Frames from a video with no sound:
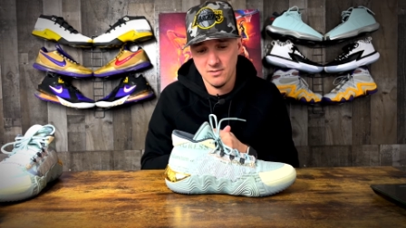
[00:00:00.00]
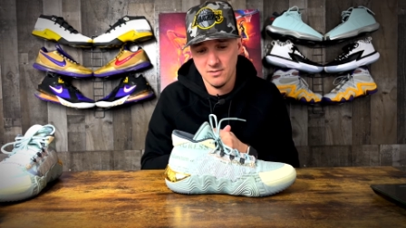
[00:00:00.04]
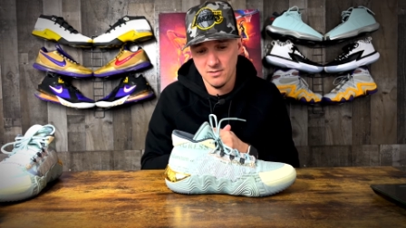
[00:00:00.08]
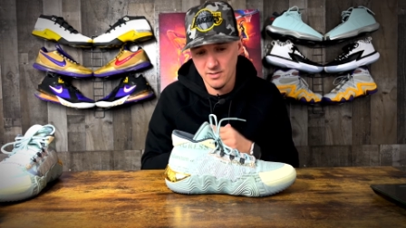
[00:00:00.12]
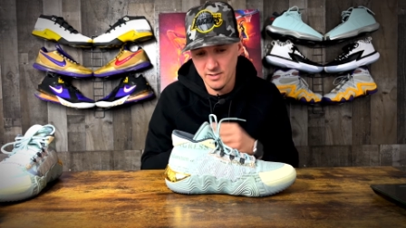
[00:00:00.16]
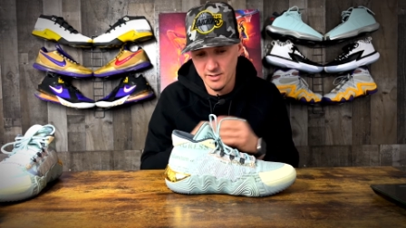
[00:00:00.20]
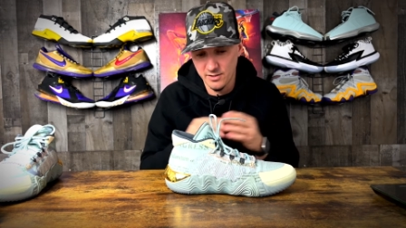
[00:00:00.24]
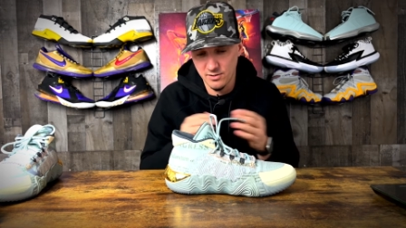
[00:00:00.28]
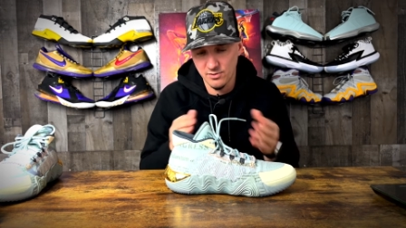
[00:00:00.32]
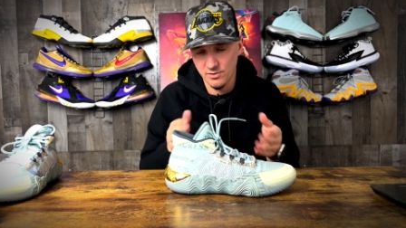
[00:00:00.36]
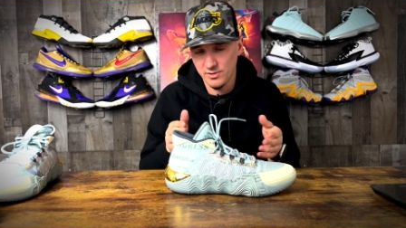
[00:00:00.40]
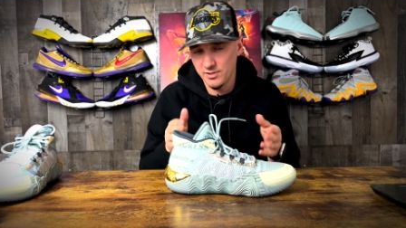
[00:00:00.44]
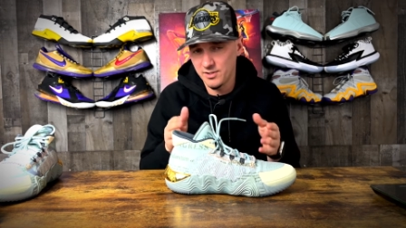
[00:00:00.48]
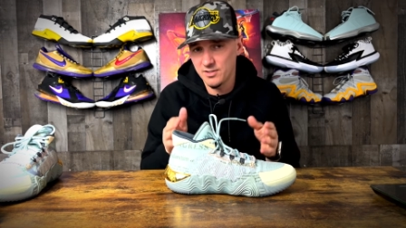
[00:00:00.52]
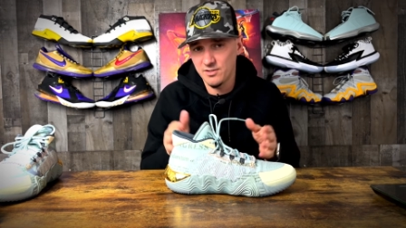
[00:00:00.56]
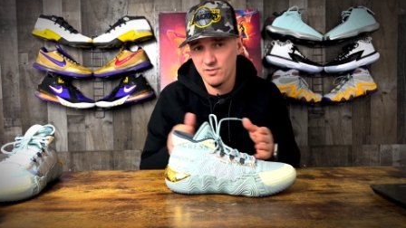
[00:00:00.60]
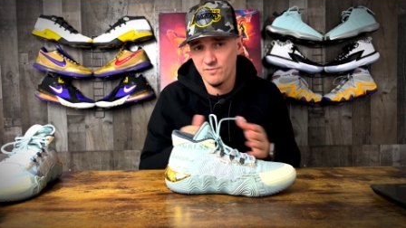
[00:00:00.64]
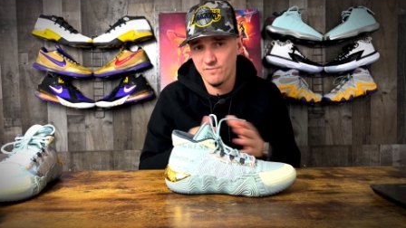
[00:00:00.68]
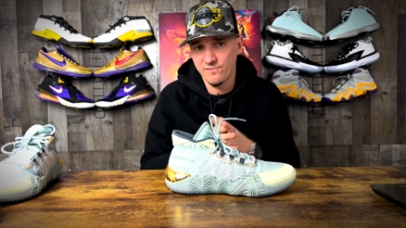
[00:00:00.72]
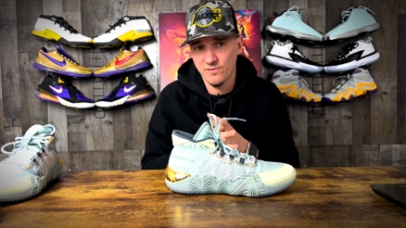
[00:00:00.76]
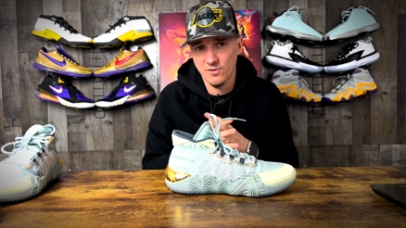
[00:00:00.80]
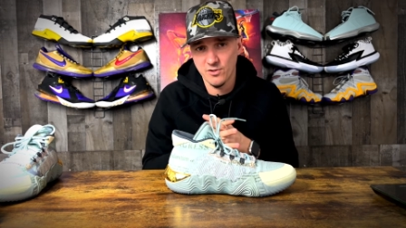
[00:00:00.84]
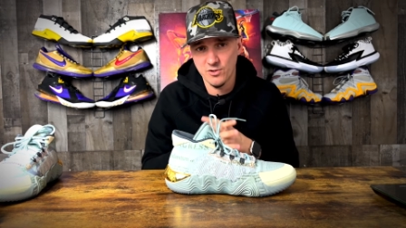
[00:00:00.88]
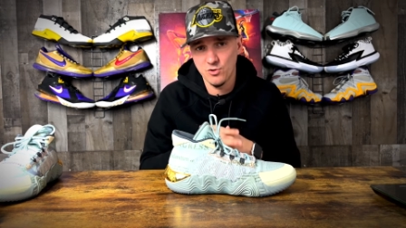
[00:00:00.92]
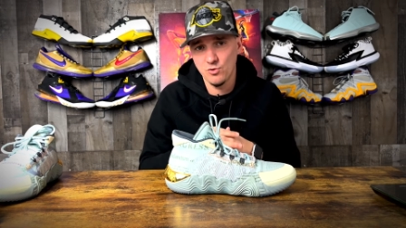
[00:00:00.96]
Literally, this is the
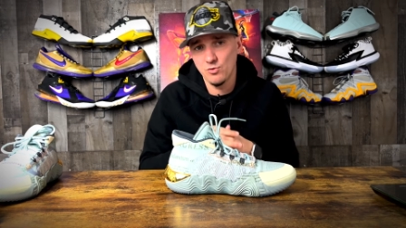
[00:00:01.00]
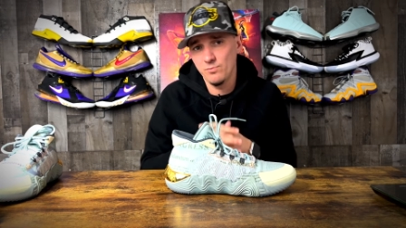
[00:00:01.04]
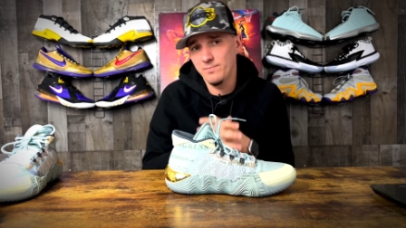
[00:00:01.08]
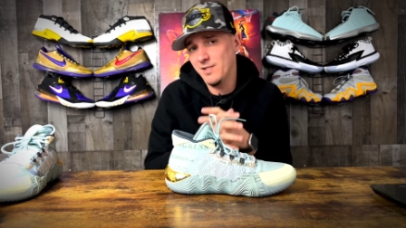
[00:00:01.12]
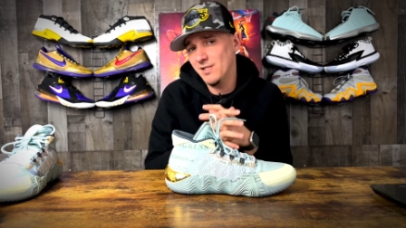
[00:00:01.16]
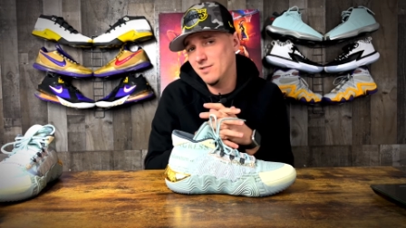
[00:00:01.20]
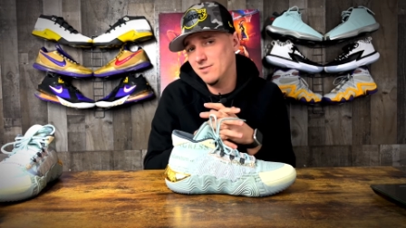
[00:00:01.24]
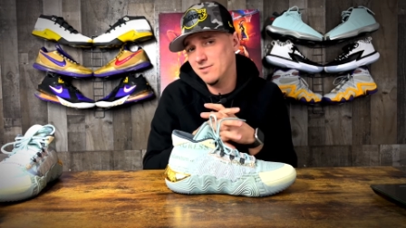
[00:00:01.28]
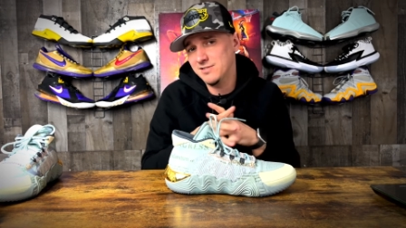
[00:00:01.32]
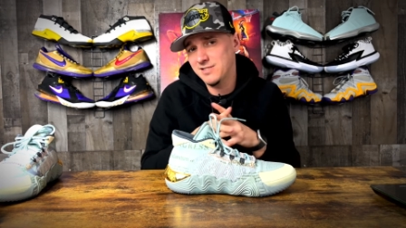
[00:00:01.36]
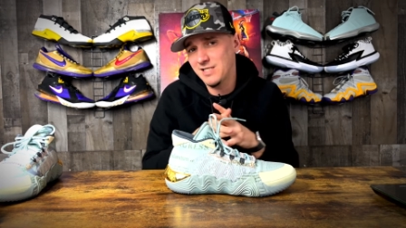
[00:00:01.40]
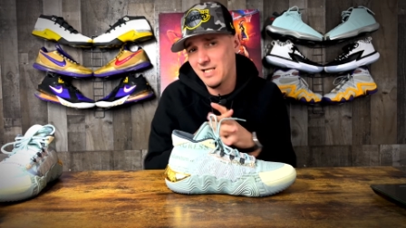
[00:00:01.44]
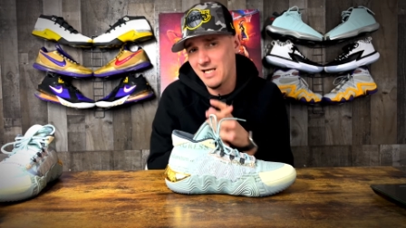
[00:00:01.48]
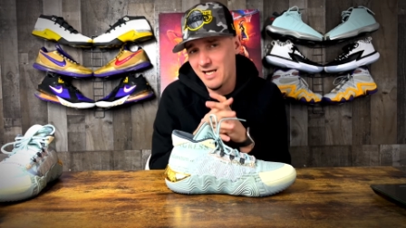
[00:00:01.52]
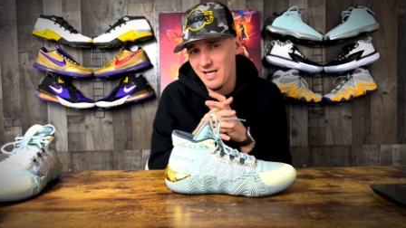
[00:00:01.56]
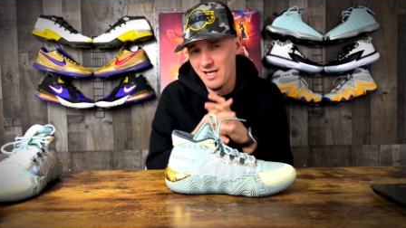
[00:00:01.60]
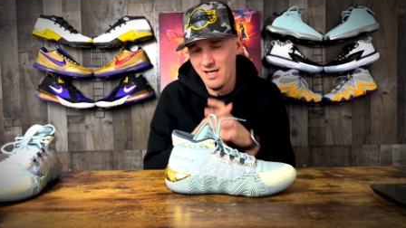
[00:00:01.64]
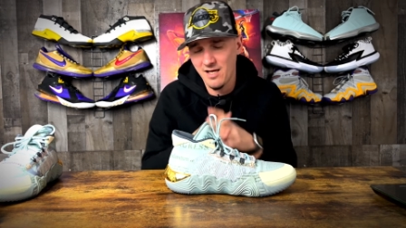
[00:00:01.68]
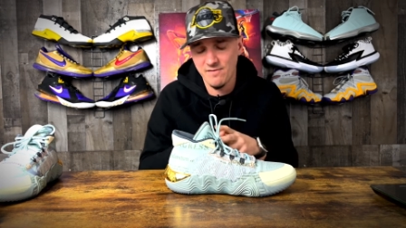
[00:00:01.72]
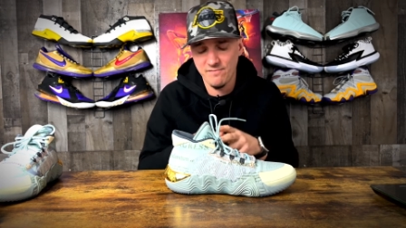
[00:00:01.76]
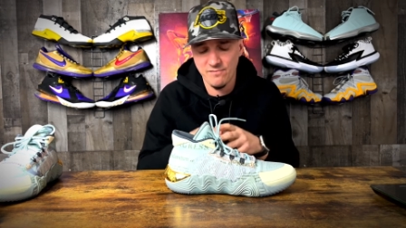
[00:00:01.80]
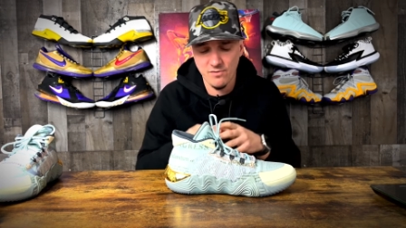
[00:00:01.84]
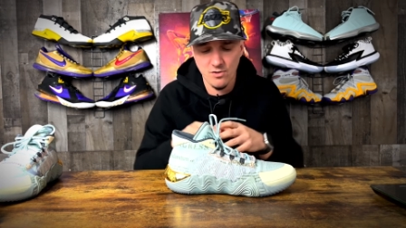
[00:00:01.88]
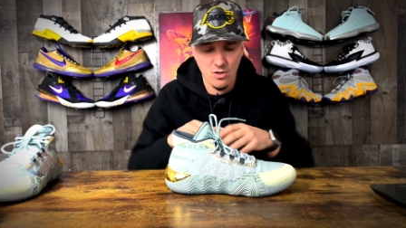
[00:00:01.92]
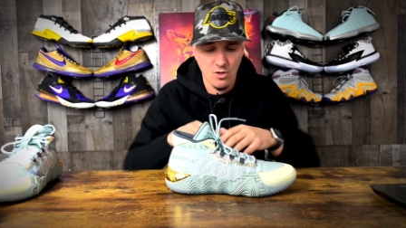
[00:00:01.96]
first New Balance that I
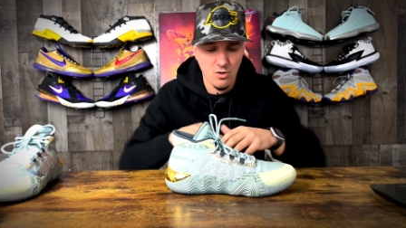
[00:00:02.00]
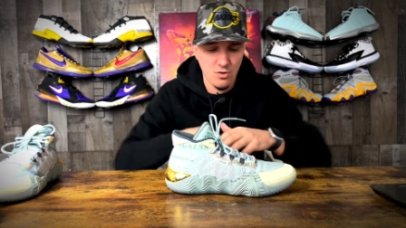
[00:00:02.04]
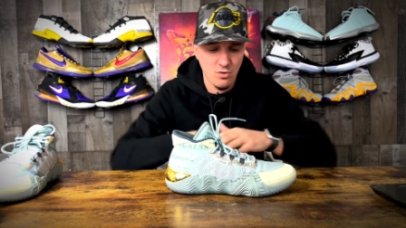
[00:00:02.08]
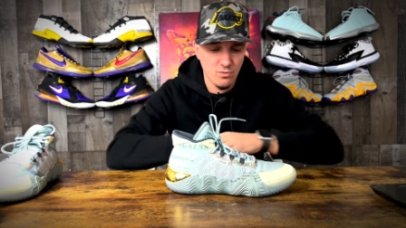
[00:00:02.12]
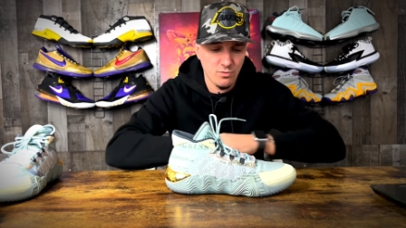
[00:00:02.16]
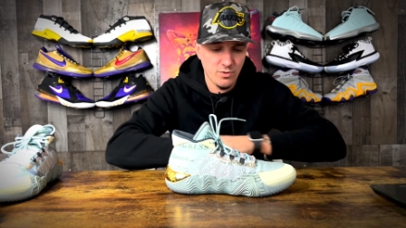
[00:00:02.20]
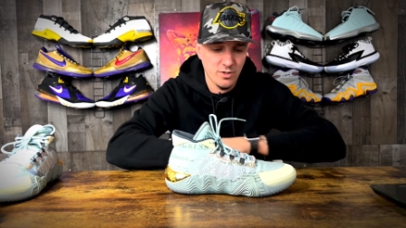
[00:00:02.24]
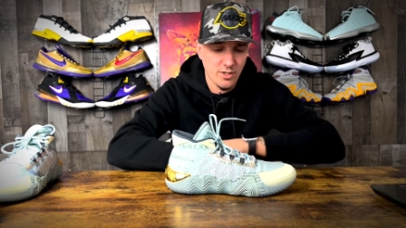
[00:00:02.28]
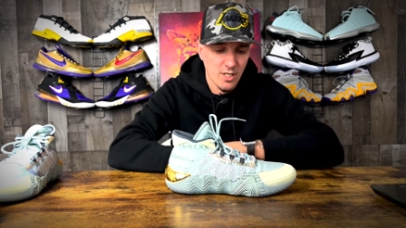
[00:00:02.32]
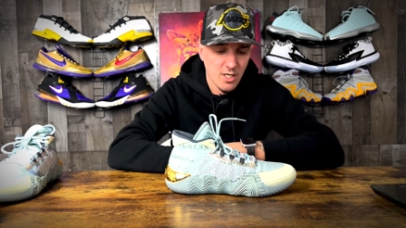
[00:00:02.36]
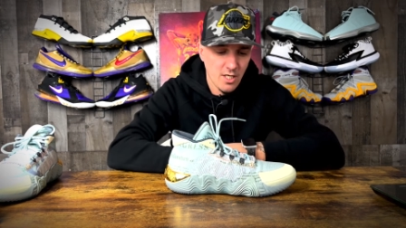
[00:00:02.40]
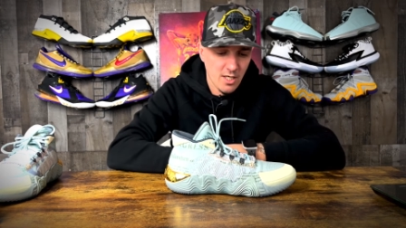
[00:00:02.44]
ever owned,